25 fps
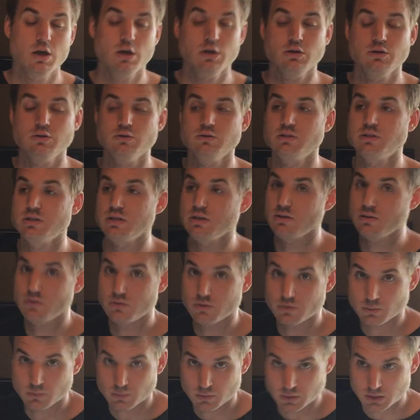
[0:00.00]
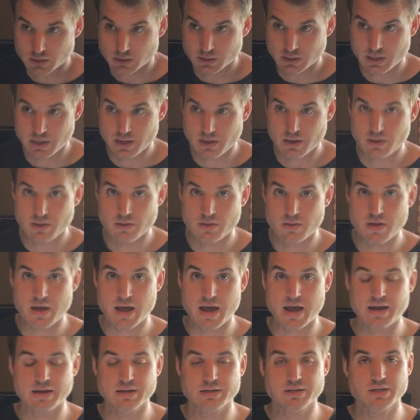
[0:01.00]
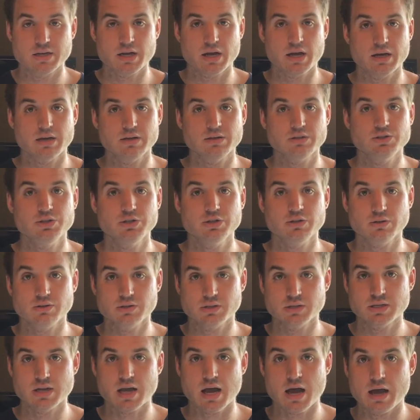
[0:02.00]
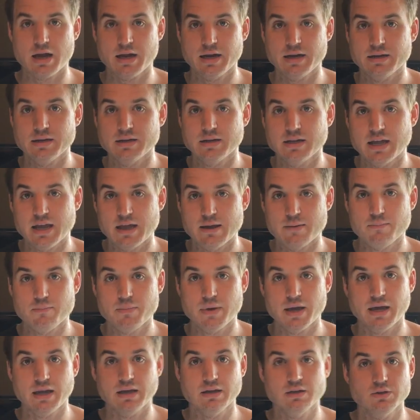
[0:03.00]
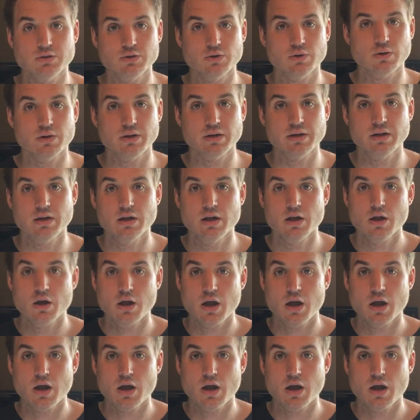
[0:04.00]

using the word that Jill Stein campaigned on,